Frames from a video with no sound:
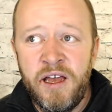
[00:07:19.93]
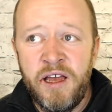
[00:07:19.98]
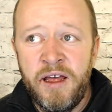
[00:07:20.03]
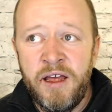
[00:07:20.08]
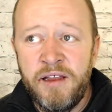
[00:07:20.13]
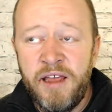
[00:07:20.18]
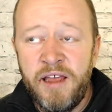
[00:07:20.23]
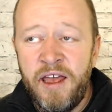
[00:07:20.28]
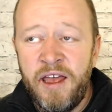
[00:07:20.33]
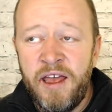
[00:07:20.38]

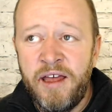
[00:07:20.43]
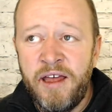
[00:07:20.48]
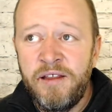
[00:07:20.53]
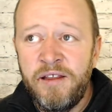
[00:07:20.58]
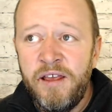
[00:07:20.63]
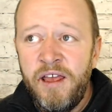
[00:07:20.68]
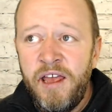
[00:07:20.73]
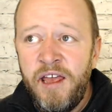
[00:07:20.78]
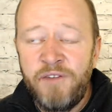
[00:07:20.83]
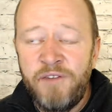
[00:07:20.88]
And
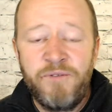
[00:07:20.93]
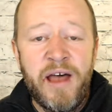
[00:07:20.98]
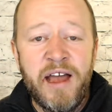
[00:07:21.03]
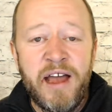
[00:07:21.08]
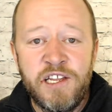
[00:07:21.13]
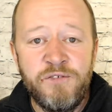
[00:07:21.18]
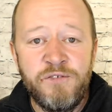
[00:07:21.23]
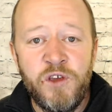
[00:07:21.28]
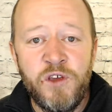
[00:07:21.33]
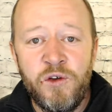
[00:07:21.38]
in
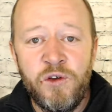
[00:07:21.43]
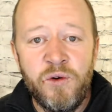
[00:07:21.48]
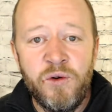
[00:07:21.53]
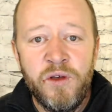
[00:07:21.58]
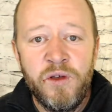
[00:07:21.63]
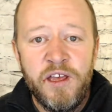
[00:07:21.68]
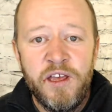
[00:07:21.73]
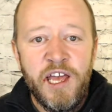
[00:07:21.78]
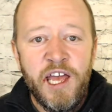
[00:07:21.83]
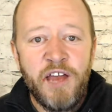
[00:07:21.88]
fact, if you
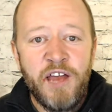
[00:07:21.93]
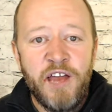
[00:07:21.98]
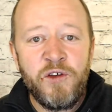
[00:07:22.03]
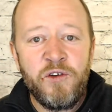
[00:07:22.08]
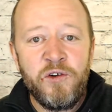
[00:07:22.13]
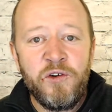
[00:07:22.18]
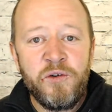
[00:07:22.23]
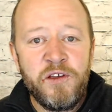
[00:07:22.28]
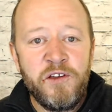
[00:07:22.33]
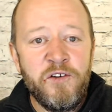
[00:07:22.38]

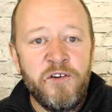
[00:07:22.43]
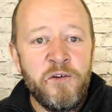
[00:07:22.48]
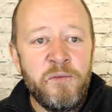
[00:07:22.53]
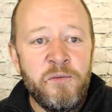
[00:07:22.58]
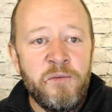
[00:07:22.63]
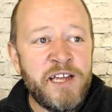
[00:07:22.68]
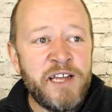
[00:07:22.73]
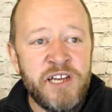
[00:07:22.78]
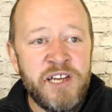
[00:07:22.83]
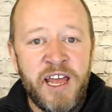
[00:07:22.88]

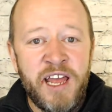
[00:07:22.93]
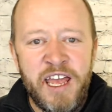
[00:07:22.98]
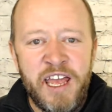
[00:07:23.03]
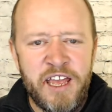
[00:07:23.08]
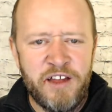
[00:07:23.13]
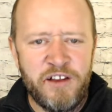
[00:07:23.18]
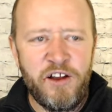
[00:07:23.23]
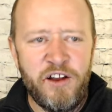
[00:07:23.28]
mention, hey,